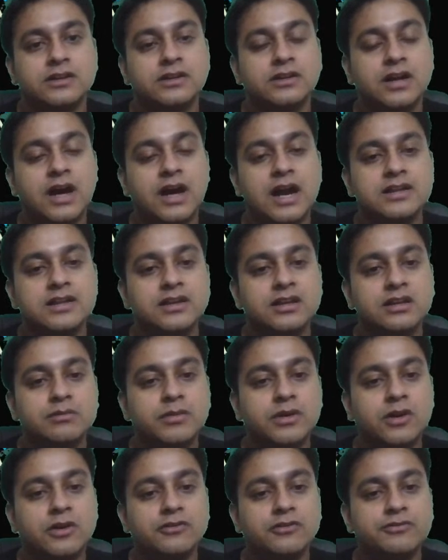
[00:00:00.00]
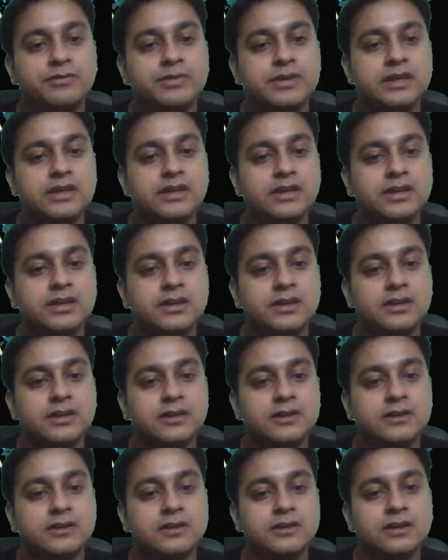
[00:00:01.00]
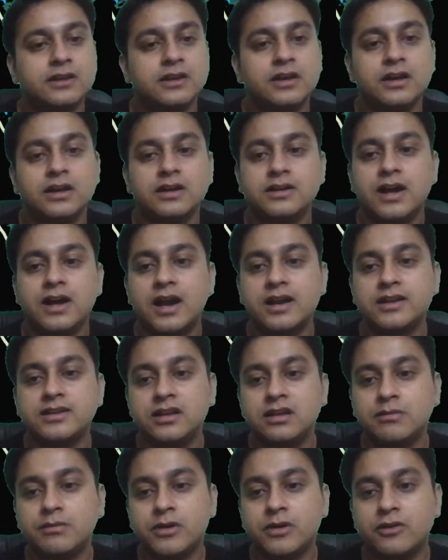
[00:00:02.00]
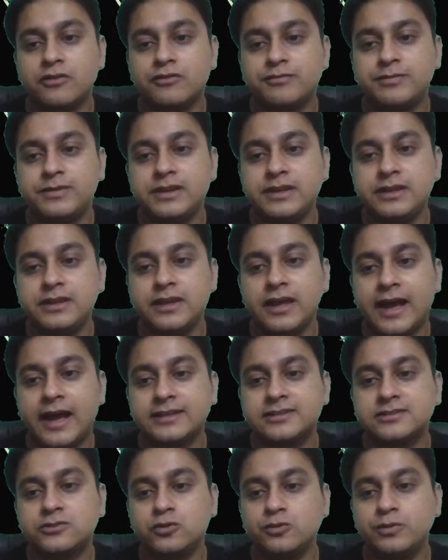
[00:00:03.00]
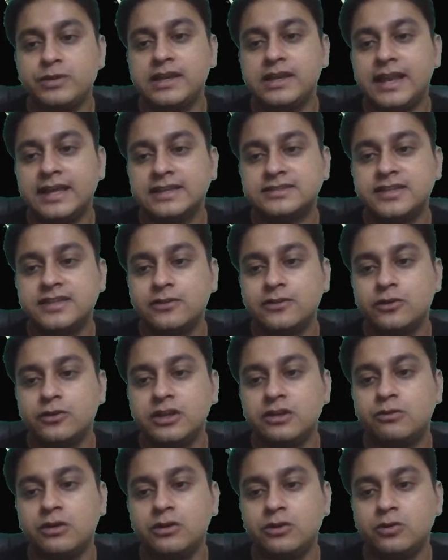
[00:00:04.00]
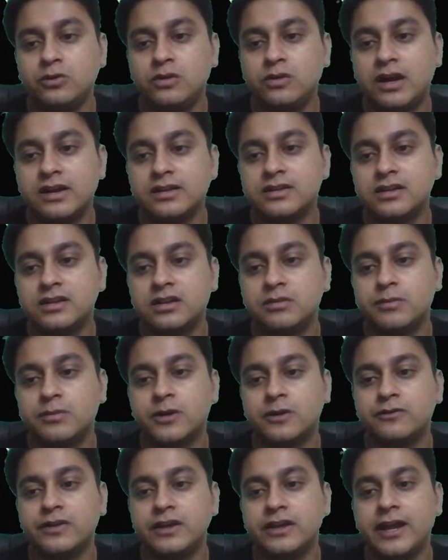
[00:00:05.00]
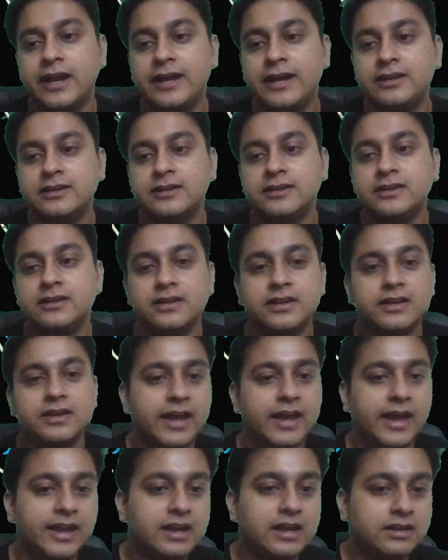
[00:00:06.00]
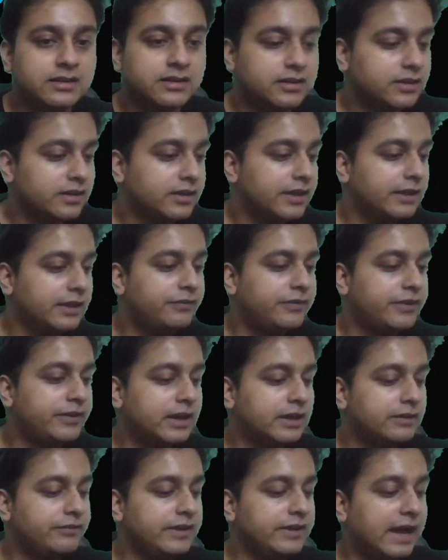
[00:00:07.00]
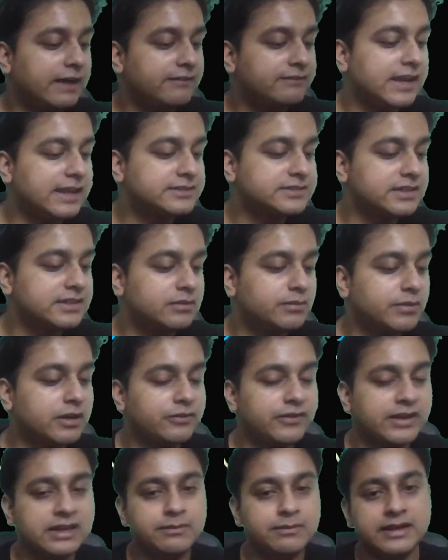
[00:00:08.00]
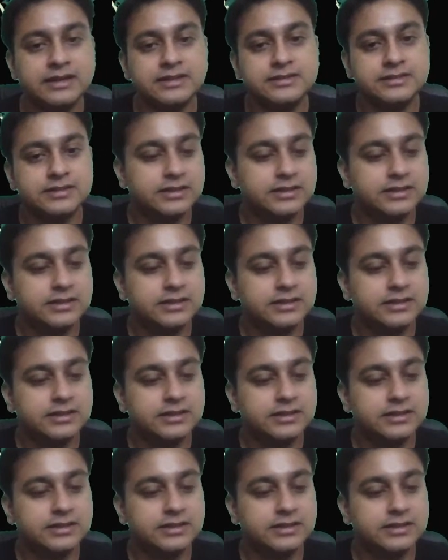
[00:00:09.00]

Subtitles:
cardinal number of B. Cardinal number of B has to be less than or equal to cardinal number of A, right? And if here we have lesser number of elements,